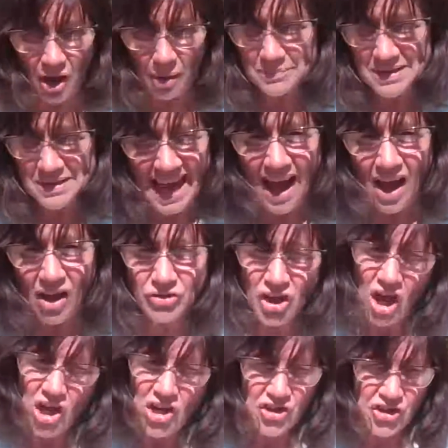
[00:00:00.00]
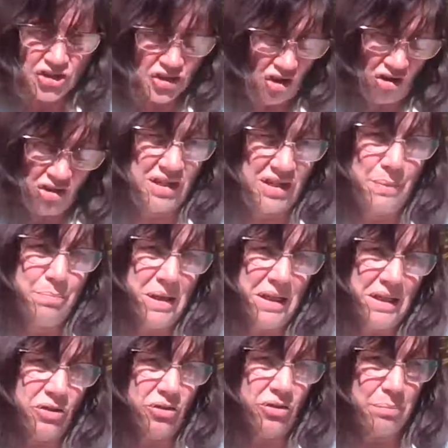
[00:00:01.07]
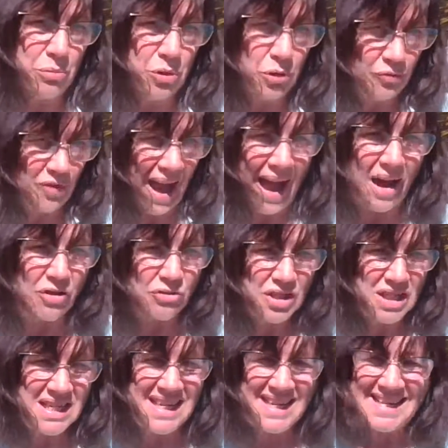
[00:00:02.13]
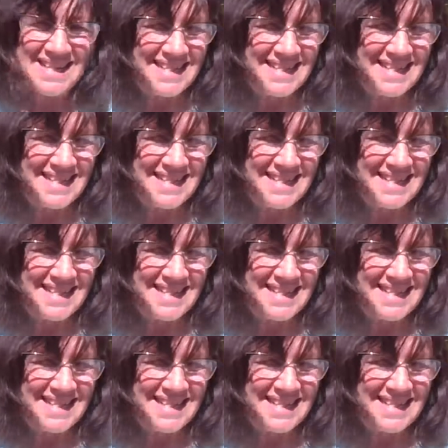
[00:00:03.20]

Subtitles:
top down, start in the middle and move out.